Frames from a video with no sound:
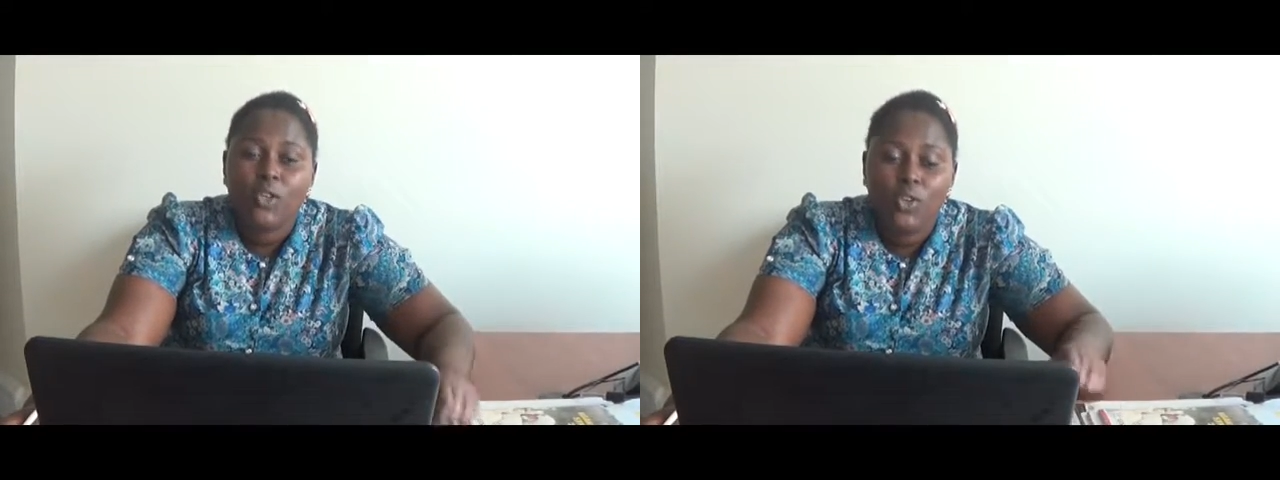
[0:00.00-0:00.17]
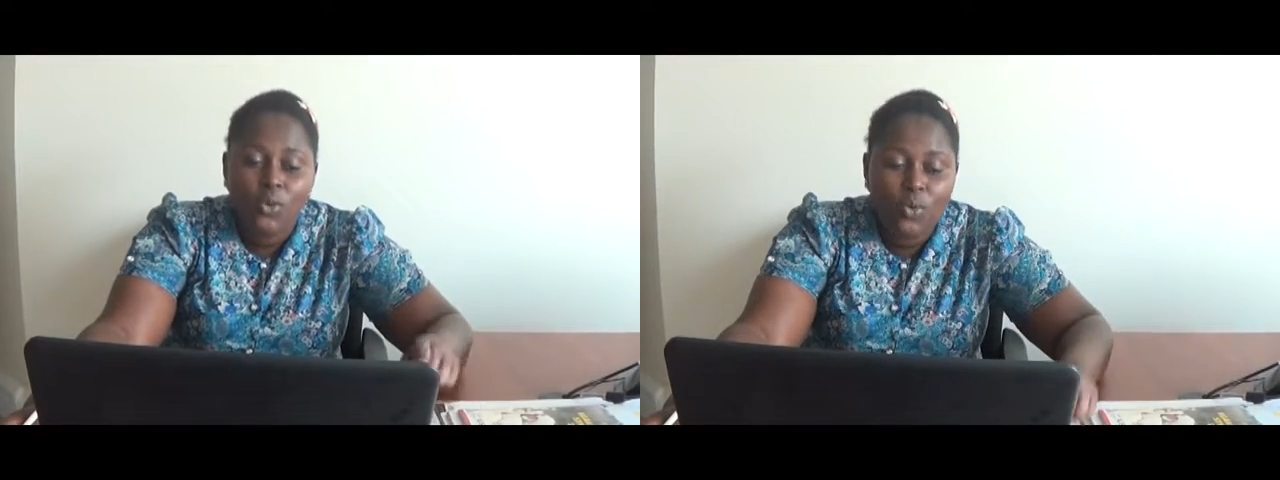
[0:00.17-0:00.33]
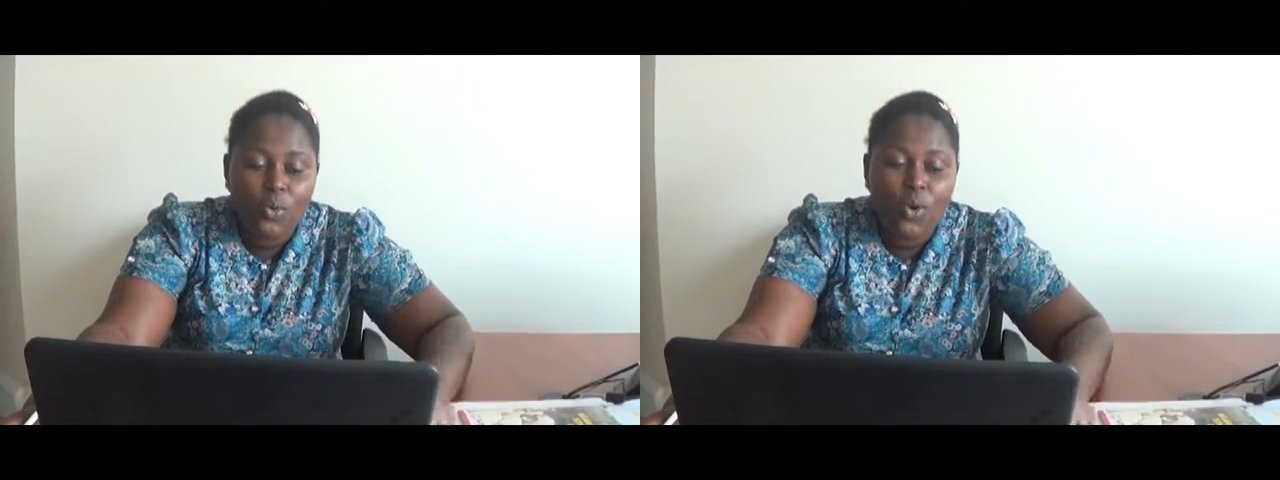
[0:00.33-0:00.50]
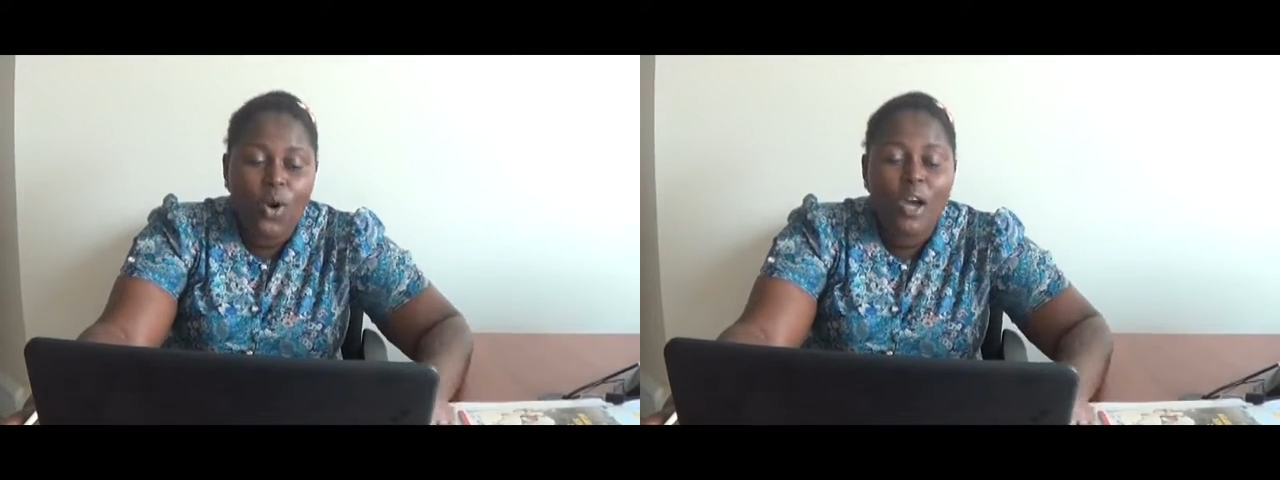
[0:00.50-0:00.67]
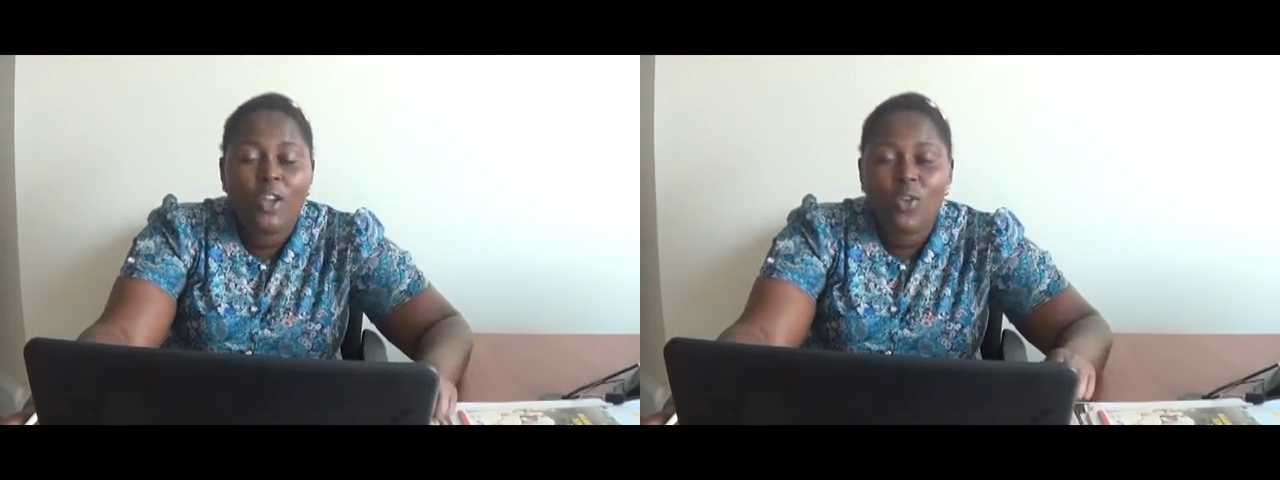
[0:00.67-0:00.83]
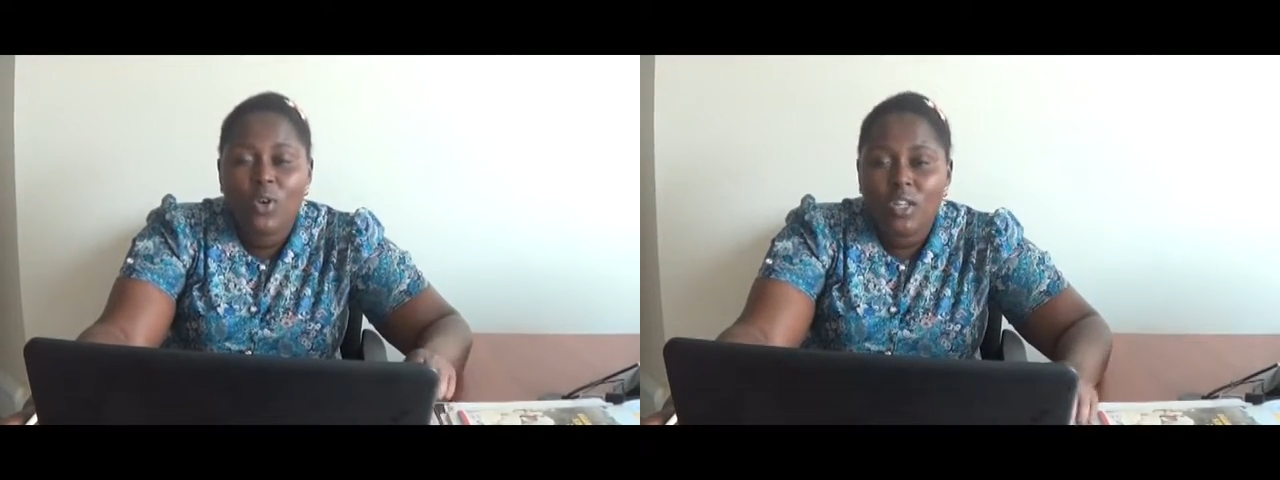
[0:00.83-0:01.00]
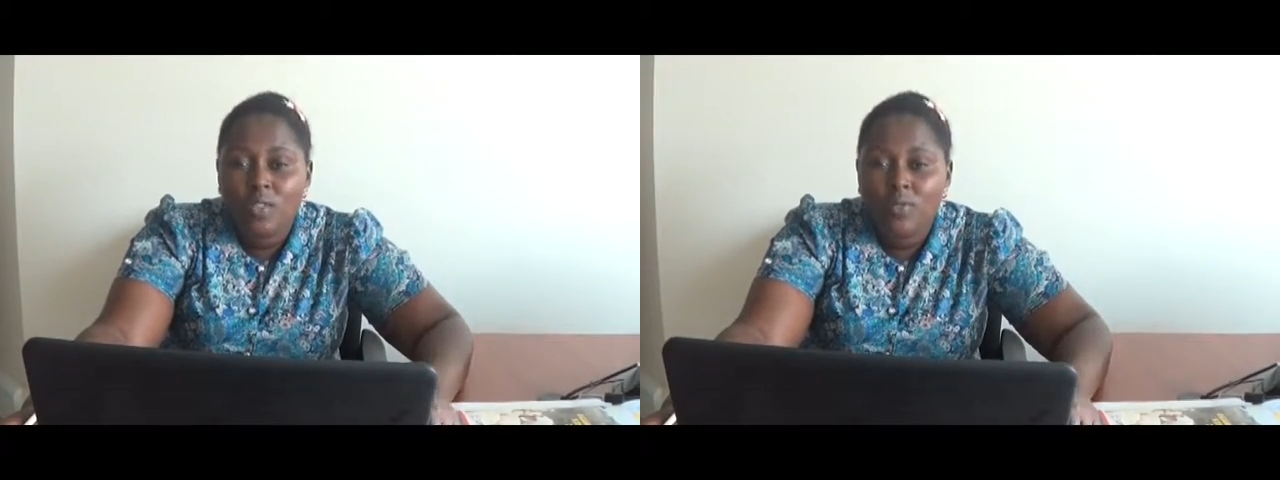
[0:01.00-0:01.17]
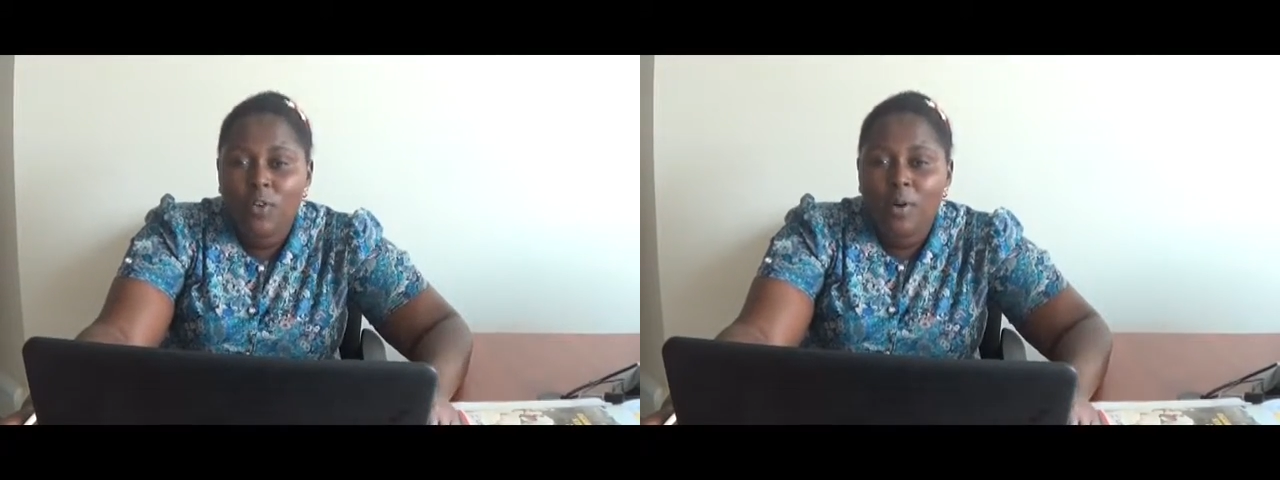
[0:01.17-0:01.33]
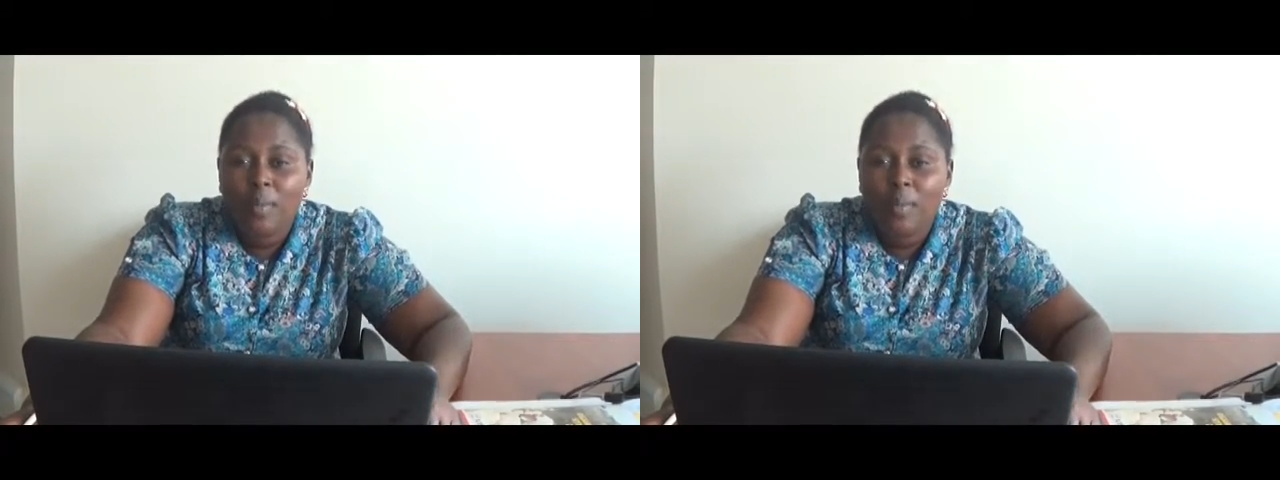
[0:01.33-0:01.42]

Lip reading: You go and you ask for